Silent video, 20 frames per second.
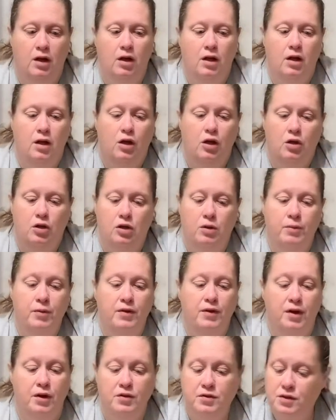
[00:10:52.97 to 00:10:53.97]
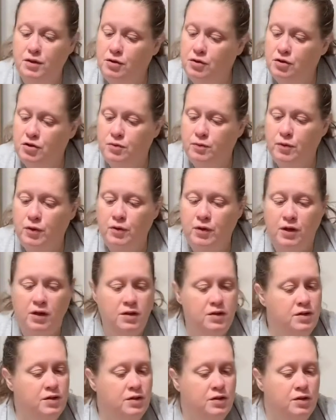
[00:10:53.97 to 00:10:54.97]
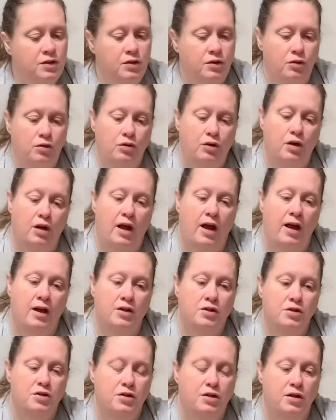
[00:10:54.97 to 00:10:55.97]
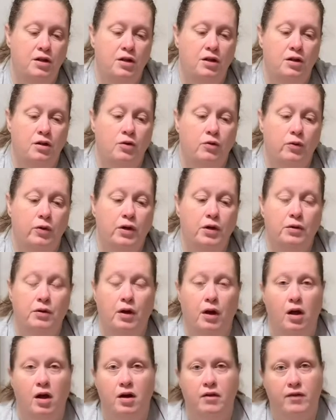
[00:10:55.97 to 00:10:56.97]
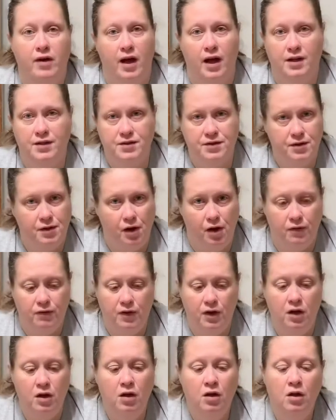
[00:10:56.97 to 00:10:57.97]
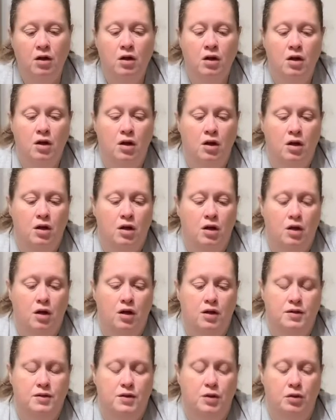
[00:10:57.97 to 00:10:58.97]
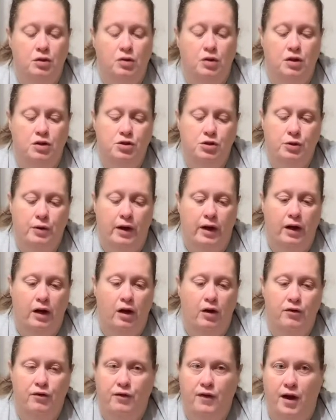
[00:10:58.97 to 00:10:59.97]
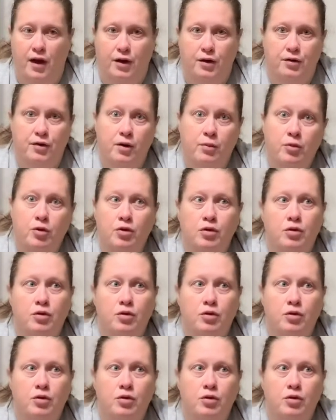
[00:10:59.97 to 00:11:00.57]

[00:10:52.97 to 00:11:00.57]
You put those in your smoothies. You could actually, we do a lot of iced coffee. So you get you a low-fat creamer.